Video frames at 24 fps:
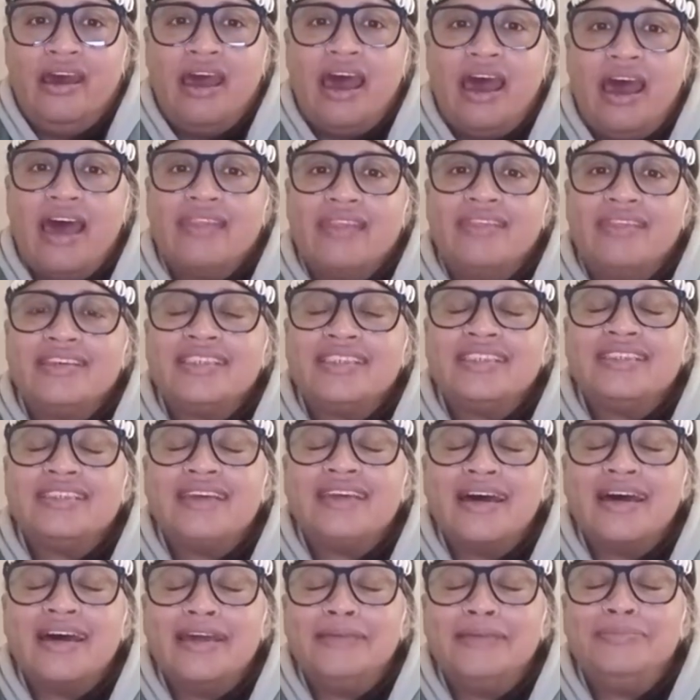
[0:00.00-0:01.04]
at the
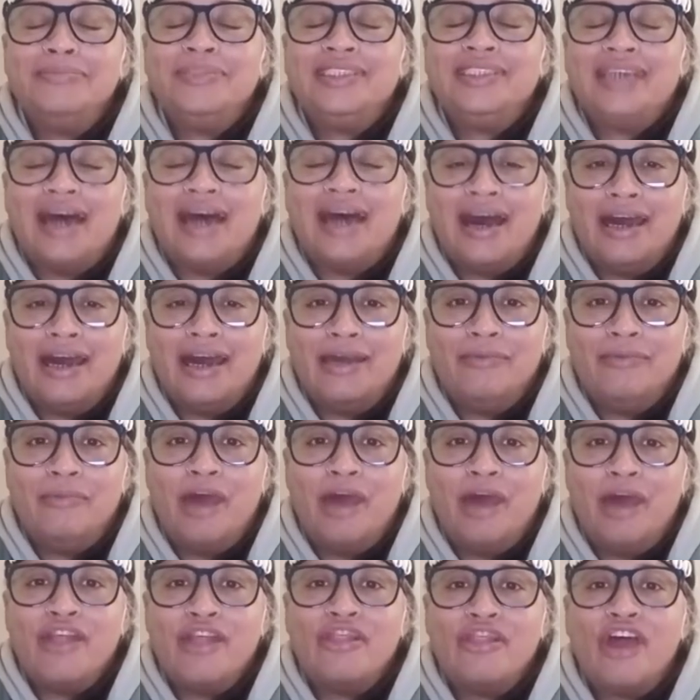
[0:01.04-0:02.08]
same time,
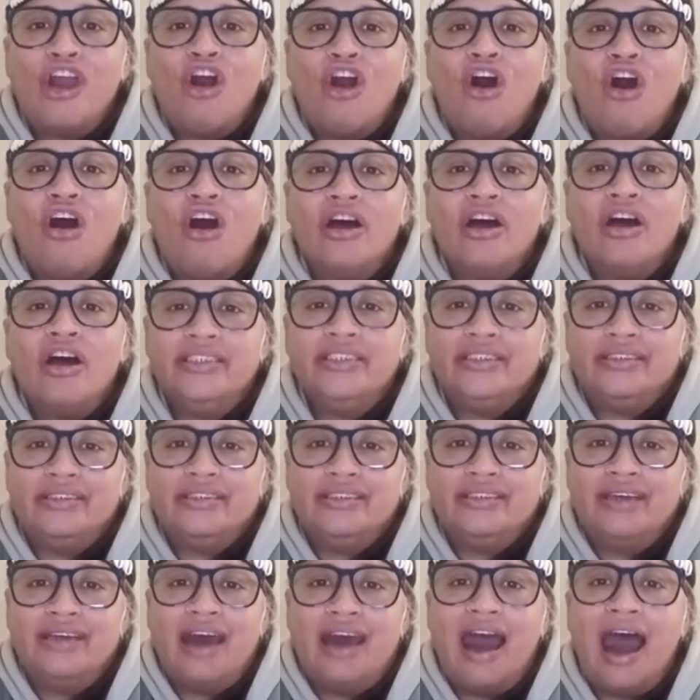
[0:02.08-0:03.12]
they
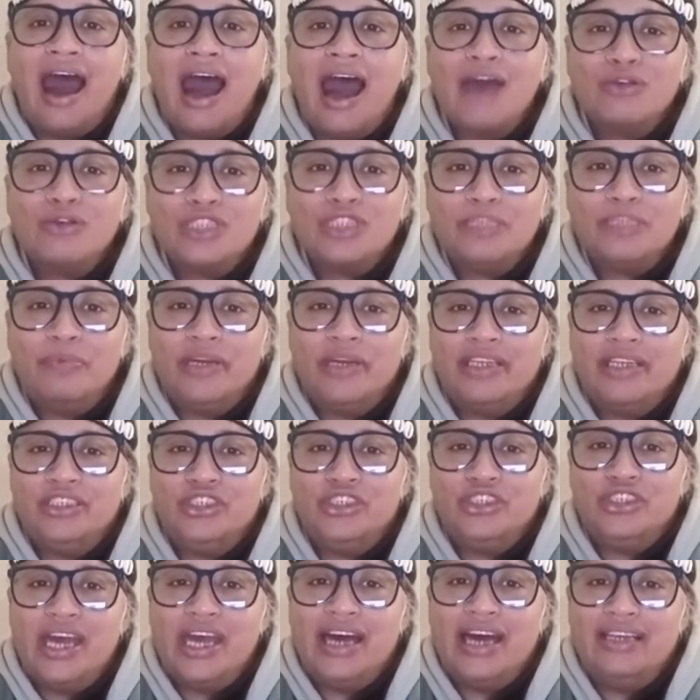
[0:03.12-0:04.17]
honored our
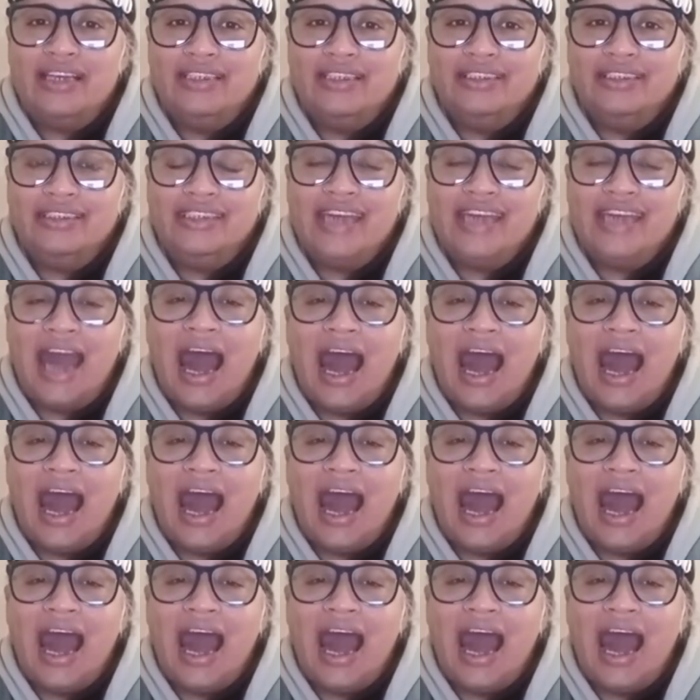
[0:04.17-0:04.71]
spirituality,